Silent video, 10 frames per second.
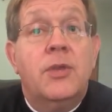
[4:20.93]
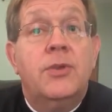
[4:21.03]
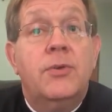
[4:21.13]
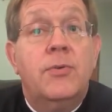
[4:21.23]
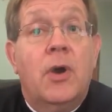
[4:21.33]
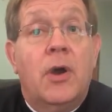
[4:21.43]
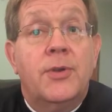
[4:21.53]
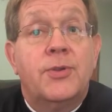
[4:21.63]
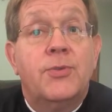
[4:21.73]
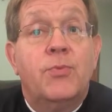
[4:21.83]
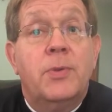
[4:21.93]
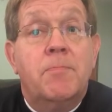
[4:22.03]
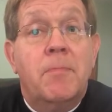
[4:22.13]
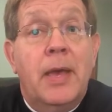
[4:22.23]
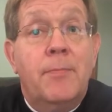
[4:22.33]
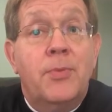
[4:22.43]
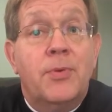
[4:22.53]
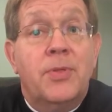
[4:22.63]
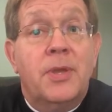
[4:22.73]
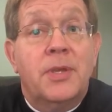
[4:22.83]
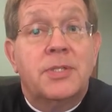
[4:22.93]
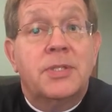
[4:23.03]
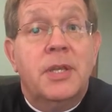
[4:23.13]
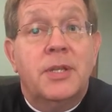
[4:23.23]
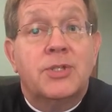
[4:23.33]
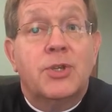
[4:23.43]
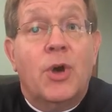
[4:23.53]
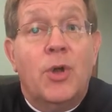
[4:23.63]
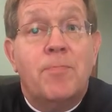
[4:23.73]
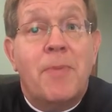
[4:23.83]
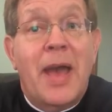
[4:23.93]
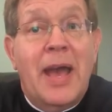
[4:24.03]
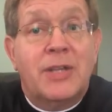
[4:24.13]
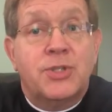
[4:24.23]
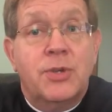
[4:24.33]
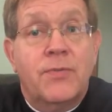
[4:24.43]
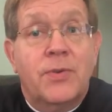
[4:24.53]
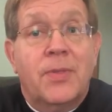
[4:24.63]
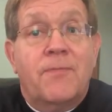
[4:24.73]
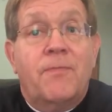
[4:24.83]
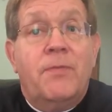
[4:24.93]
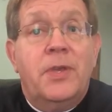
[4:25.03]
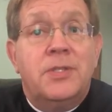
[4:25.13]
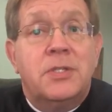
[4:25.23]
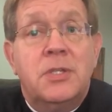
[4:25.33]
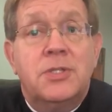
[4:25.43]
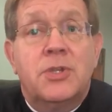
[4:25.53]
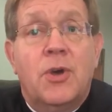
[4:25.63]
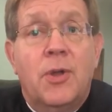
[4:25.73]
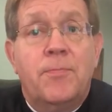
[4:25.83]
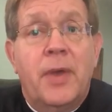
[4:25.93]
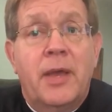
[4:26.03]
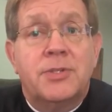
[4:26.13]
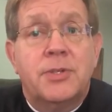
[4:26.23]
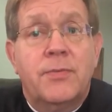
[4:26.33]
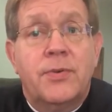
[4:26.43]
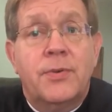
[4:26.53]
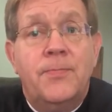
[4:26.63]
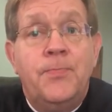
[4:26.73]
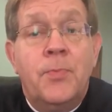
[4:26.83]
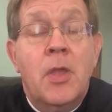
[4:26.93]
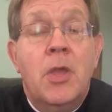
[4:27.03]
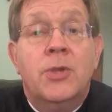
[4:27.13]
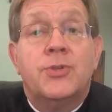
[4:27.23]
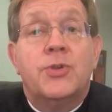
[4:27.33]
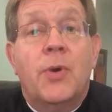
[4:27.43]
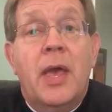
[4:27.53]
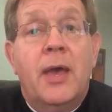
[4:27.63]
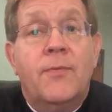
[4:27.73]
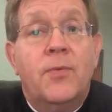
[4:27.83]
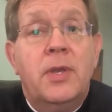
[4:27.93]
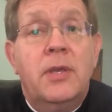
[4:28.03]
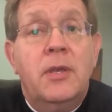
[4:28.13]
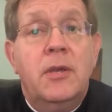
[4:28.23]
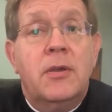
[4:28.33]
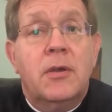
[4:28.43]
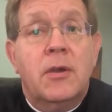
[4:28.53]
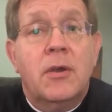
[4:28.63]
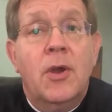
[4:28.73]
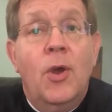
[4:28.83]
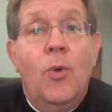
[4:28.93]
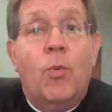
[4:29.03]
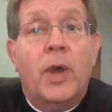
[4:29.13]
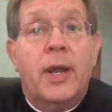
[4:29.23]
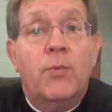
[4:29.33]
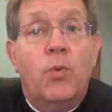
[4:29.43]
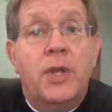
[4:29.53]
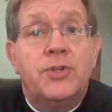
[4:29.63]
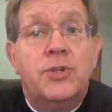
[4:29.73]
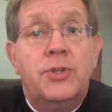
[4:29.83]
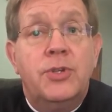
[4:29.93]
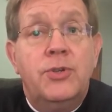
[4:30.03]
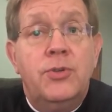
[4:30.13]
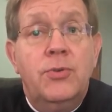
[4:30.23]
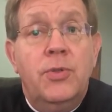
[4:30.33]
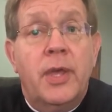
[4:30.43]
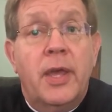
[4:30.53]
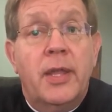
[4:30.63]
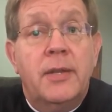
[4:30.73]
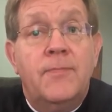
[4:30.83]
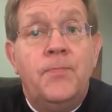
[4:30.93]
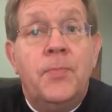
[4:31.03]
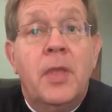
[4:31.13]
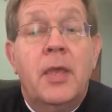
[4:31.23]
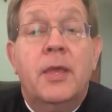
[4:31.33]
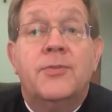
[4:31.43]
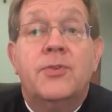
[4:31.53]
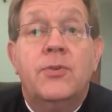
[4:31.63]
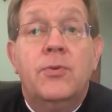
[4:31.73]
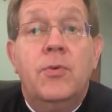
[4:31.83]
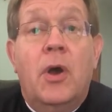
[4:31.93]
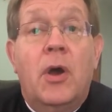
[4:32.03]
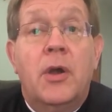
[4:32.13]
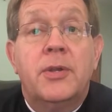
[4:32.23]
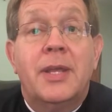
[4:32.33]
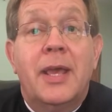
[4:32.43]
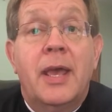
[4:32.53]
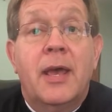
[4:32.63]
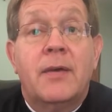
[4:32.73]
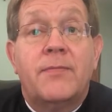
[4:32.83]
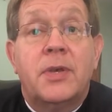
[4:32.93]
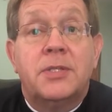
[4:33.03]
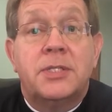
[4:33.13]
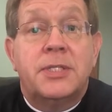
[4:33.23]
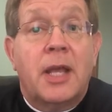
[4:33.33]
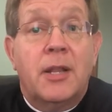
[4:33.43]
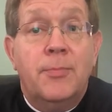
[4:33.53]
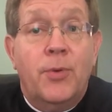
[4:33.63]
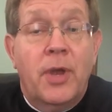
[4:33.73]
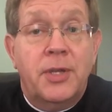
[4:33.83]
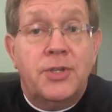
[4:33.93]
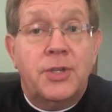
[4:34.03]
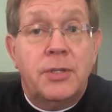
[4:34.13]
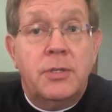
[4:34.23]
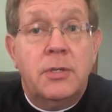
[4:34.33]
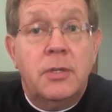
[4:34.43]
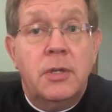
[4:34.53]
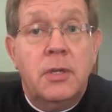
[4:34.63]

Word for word: you are to remember this, and it's called Passover. The feast is called Passover. So every year, what I want you to do then is you are to have a celebration